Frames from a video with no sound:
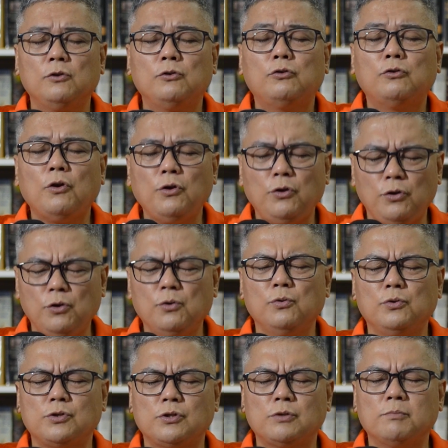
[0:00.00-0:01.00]
to
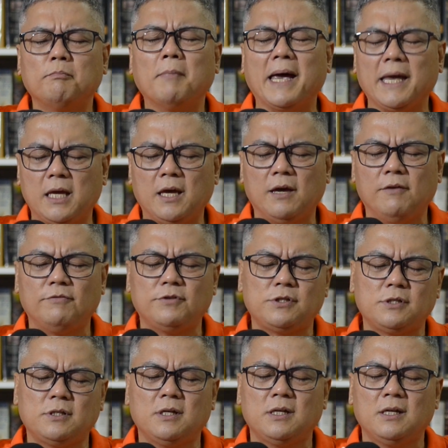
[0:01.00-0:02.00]
use my gifts